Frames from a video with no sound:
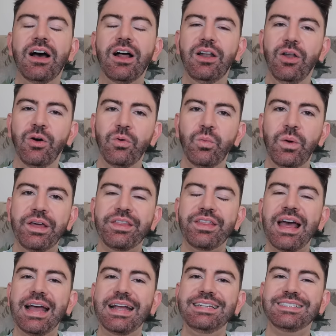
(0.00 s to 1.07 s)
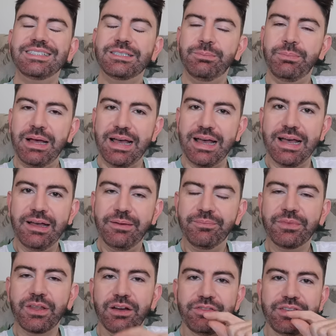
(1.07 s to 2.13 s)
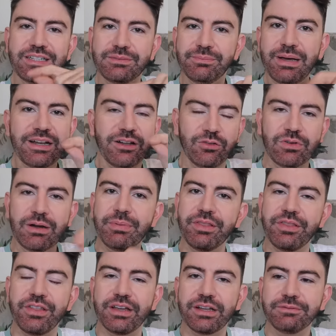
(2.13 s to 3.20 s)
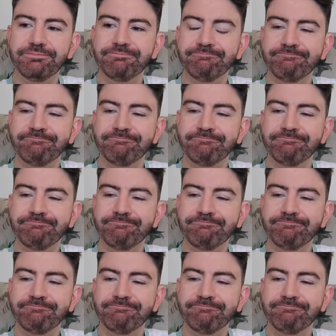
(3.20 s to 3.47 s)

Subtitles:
along with a spare of this metal ribbon thing